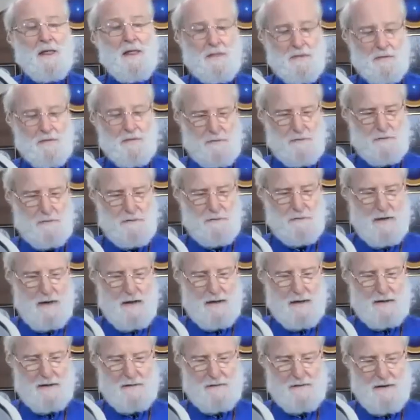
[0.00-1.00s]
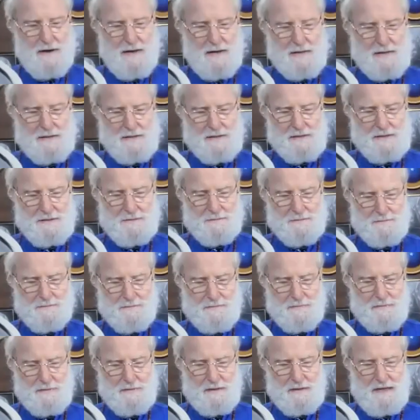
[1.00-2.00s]
Through thy grace,
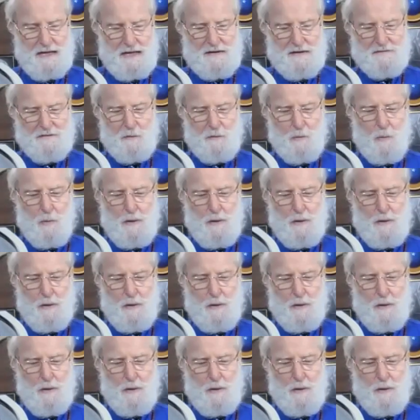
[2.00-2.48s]
even